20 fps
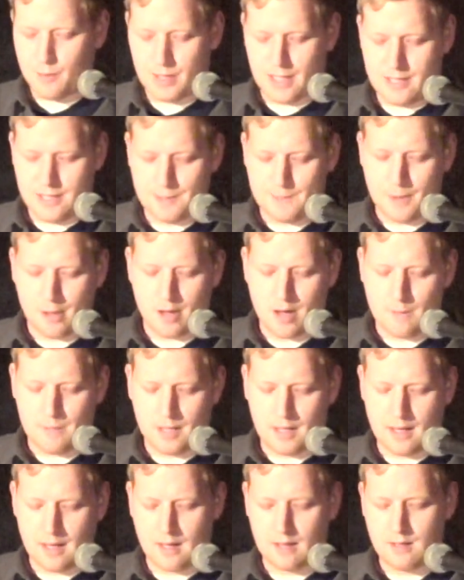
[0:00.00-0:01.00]
when he spoke up
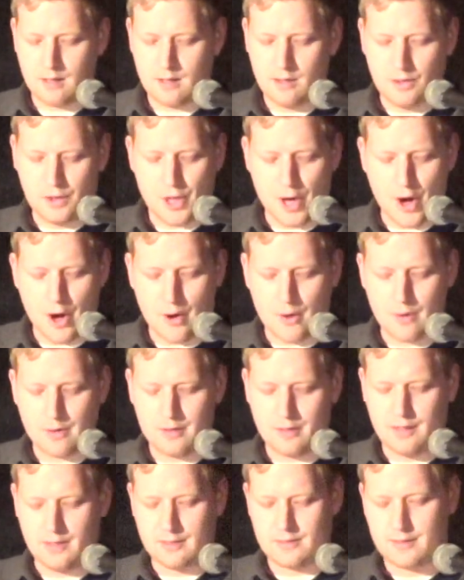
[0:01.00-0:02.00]
again. "Yo,"
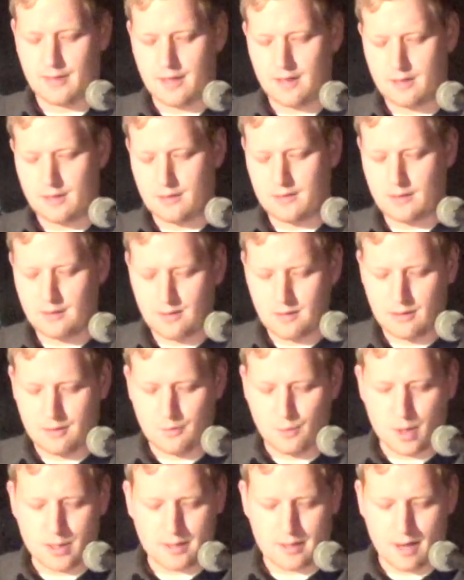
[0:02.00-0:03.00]
he said.
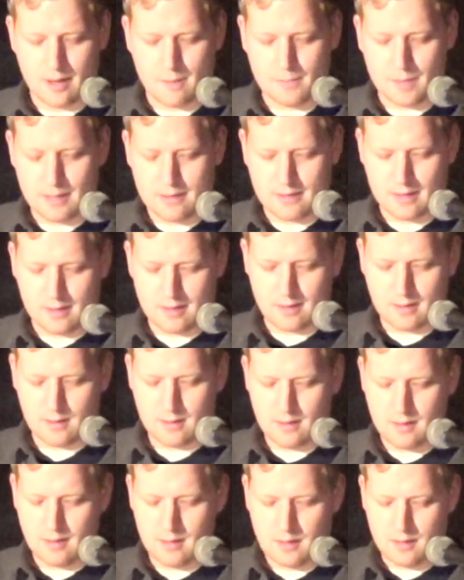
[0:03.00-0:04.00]
"What's up?" I said.
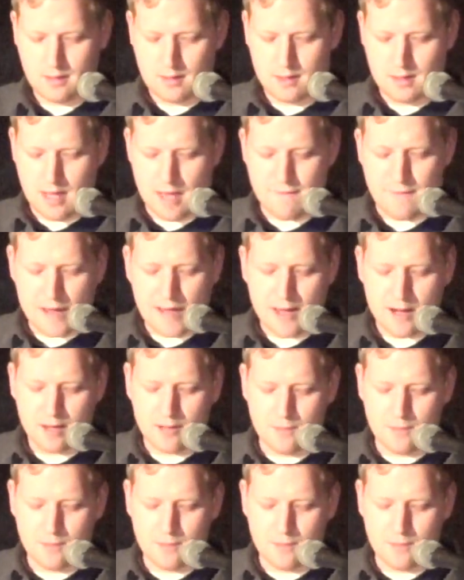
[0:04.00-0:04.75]
"If I got a